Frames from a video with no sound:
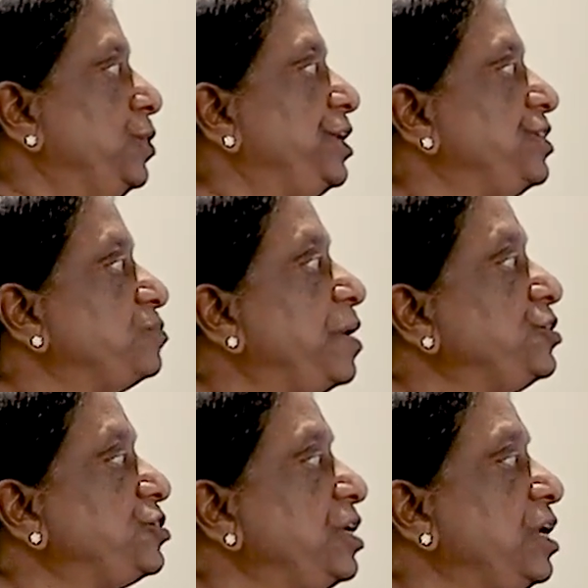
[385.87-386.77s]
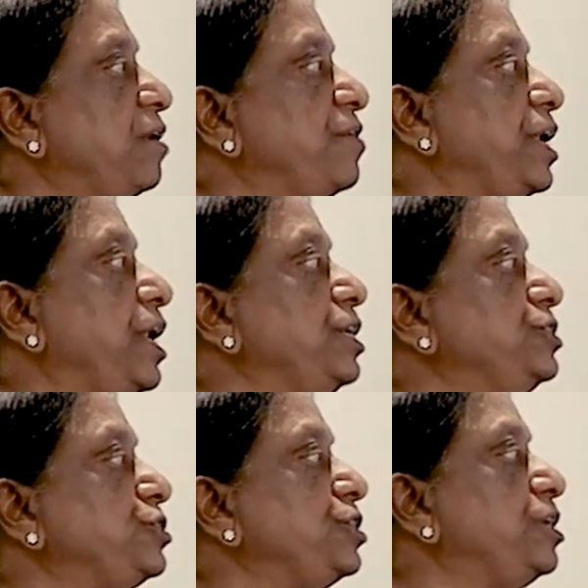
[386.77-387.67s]
It is mentioned in our
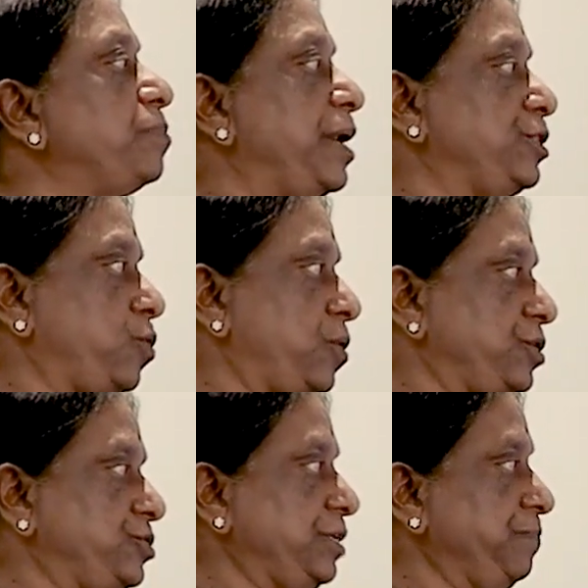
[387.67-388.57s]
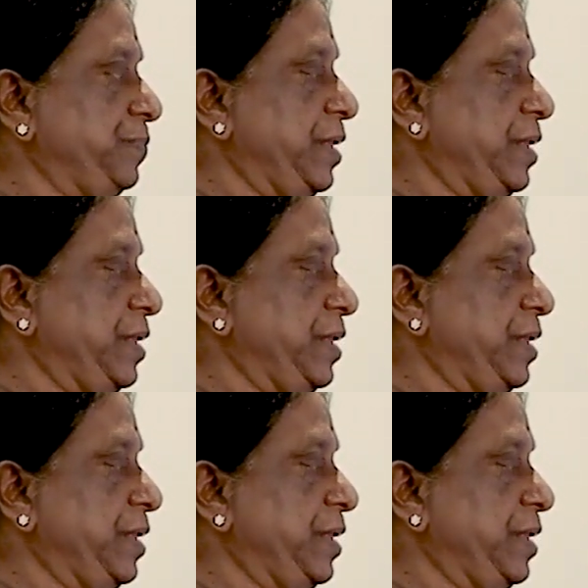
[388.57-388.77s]
ancient mythology.